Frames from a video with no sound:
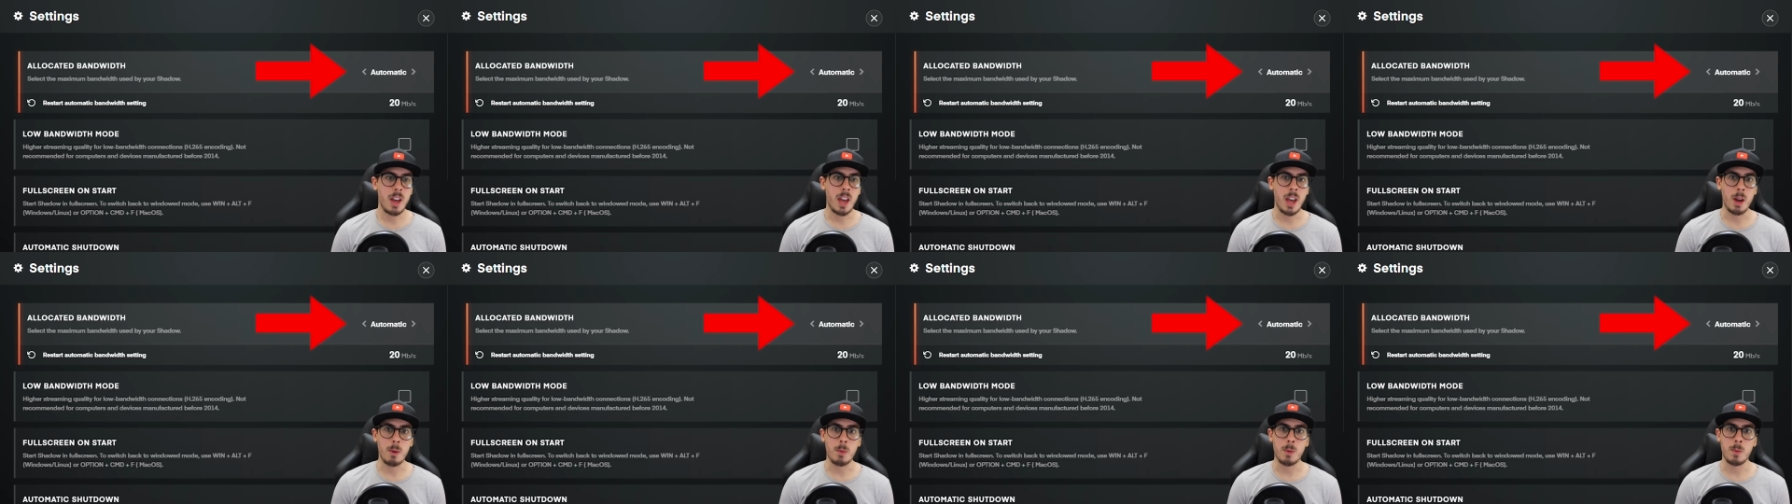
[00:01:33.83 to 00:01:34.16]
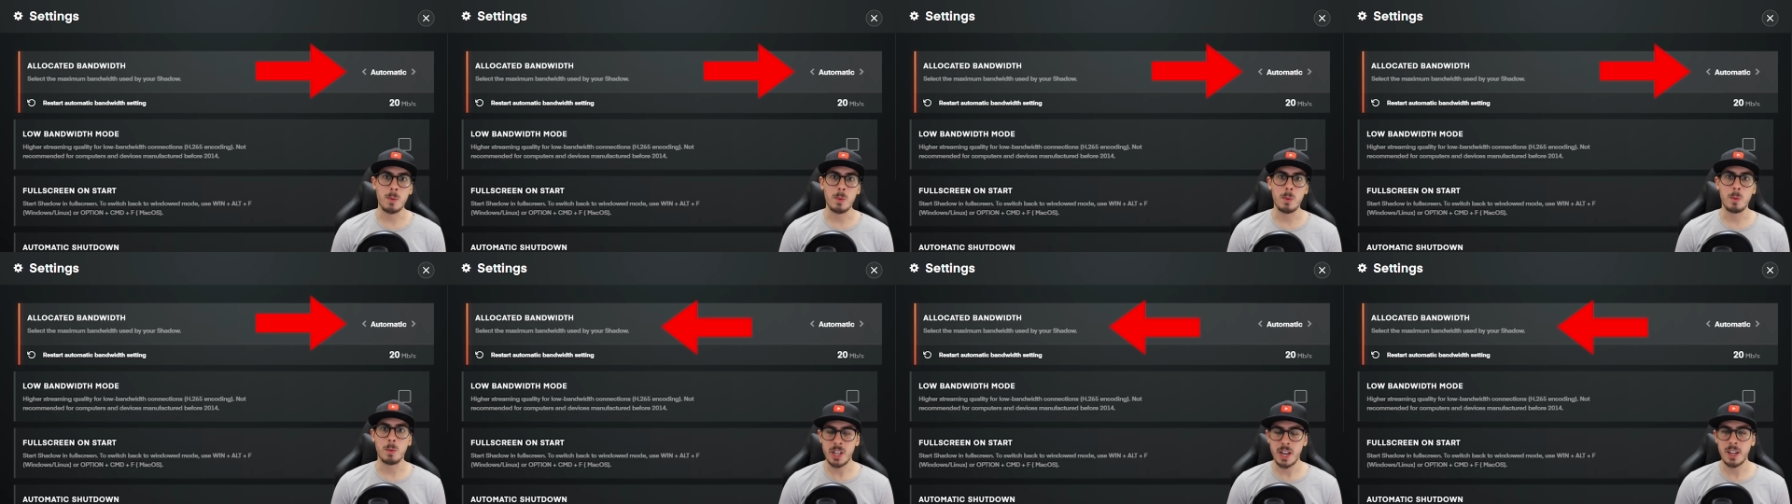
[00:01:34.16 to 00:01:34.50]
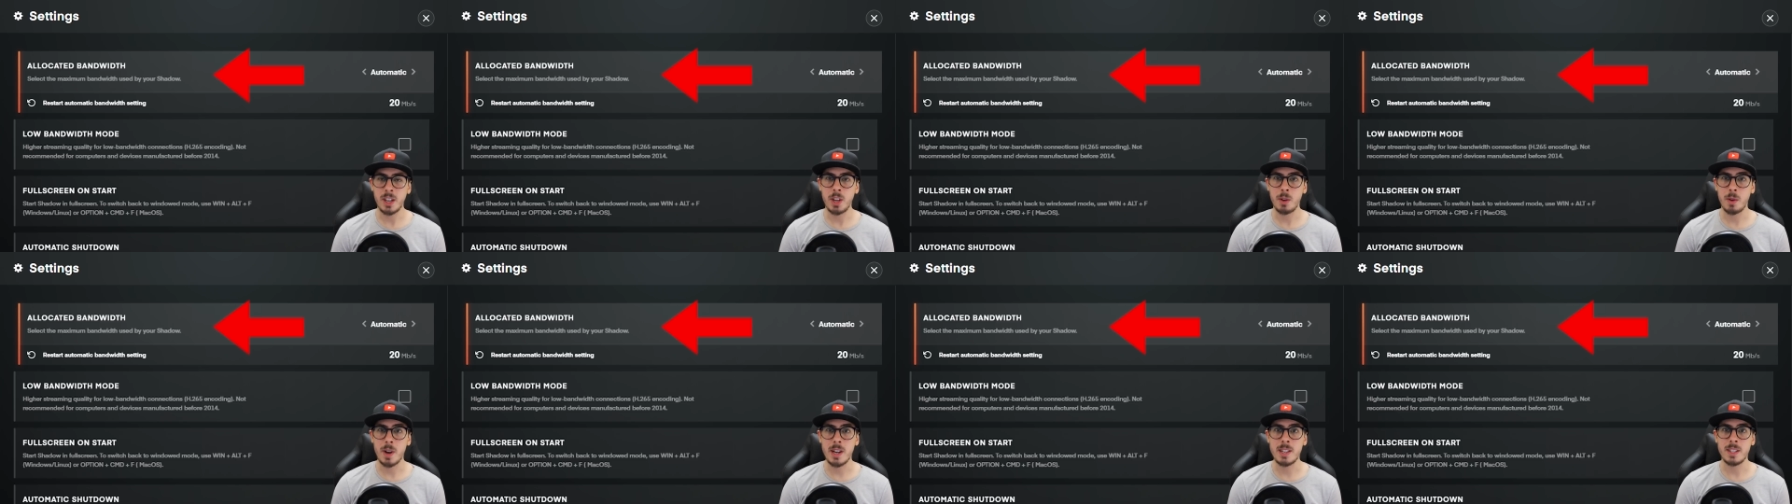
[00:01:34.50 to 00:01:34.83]
it will
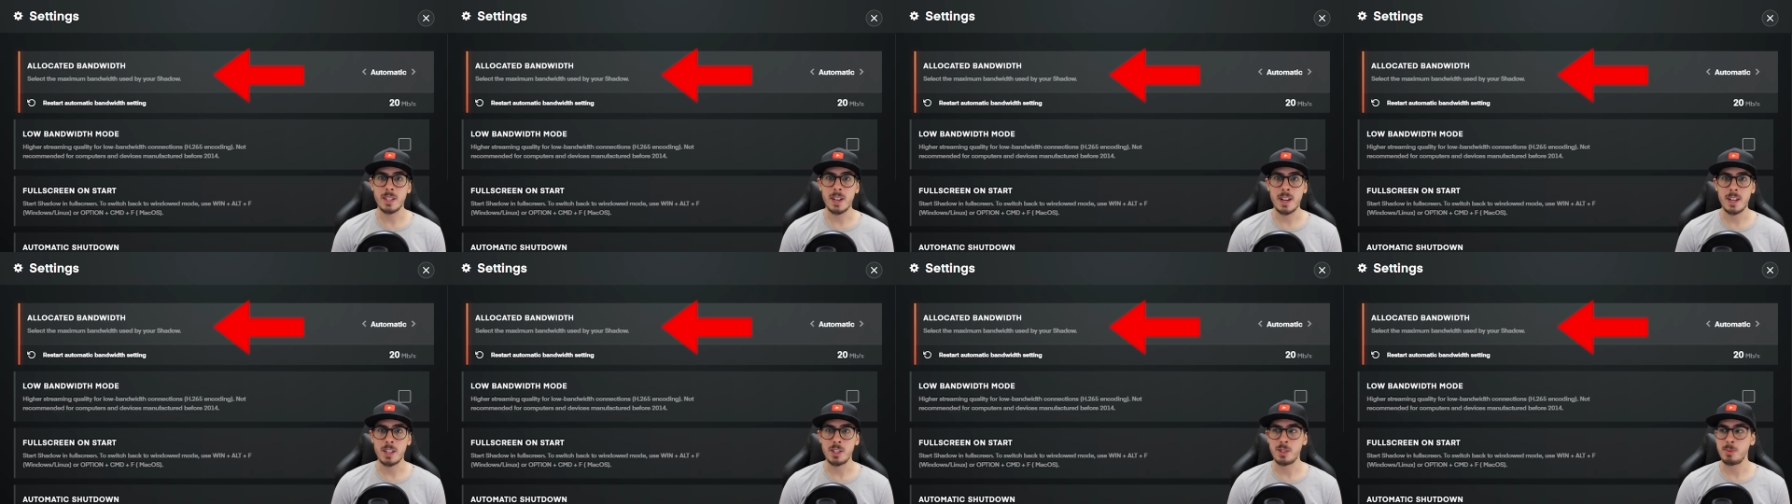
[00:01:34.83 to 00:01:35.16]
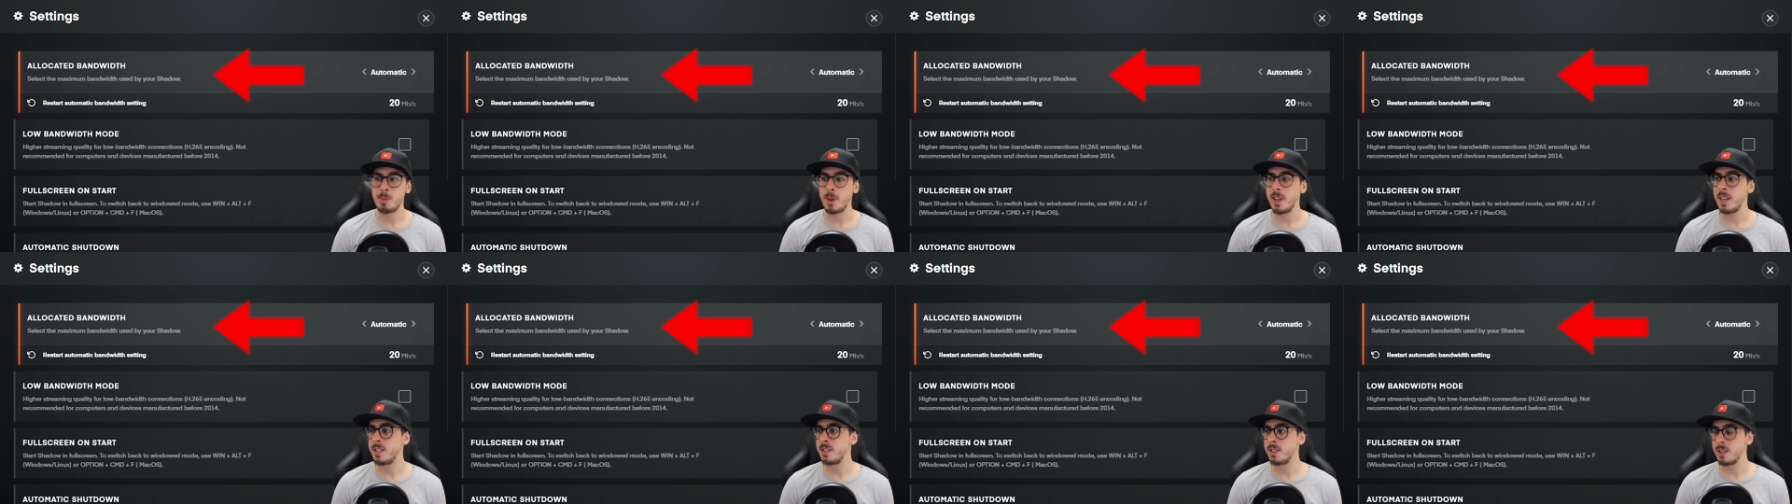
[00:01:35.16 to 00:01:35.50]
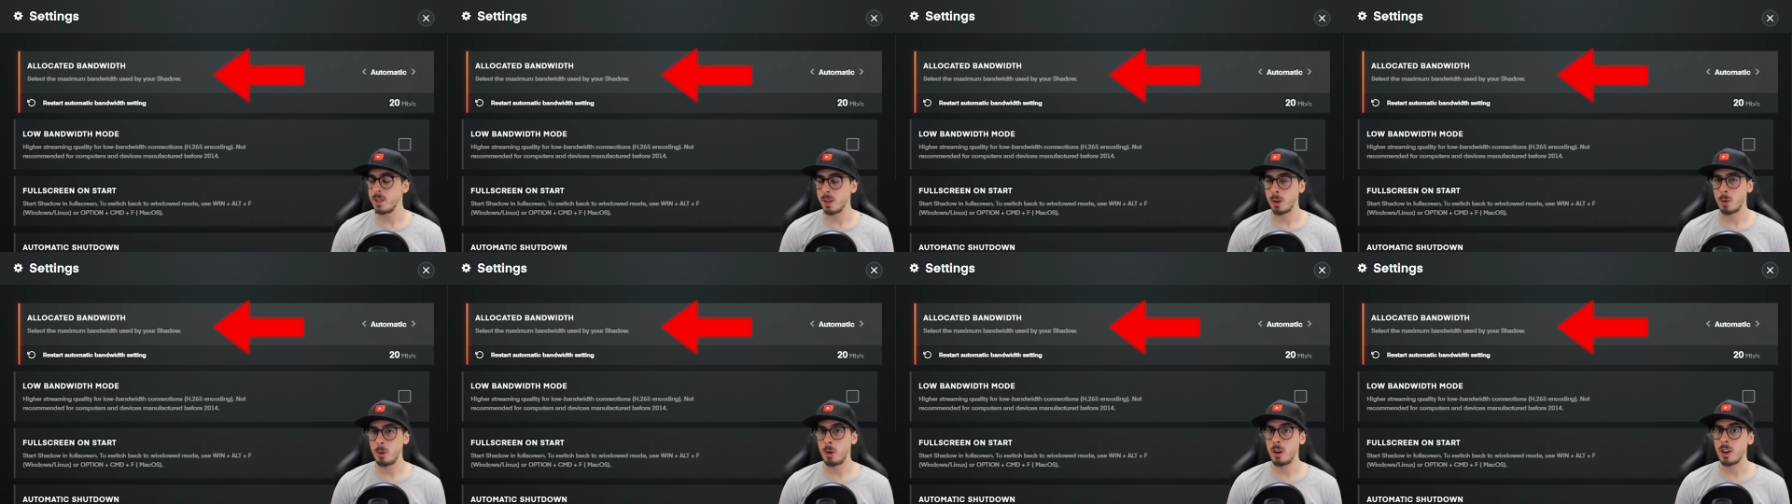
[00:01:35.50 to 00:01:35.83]
check your internet speeds,
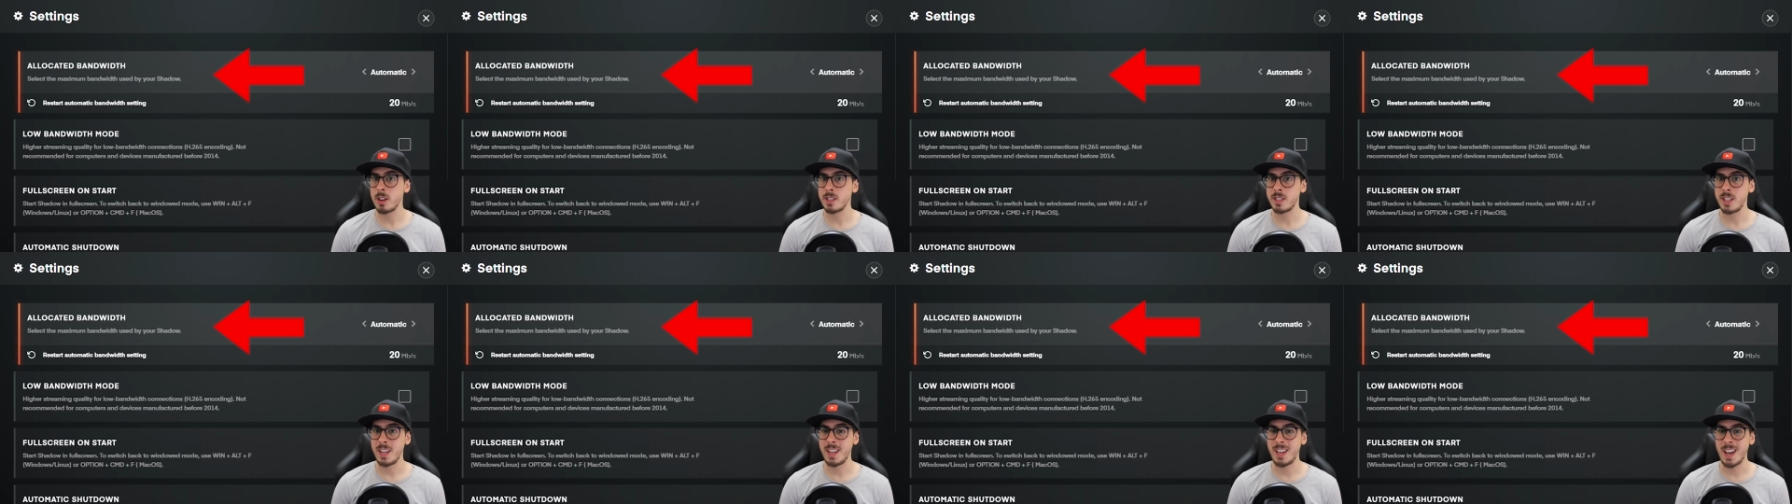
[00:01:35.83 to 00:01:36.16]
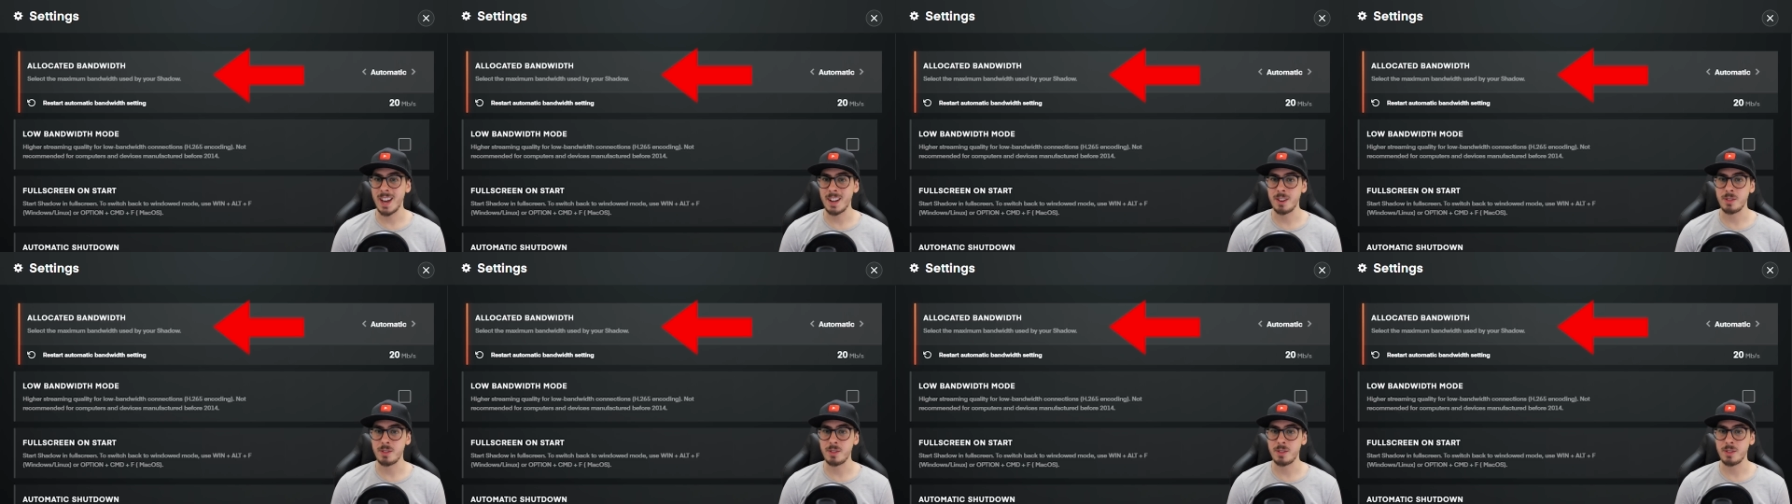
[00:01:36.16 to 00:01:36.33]
the quality,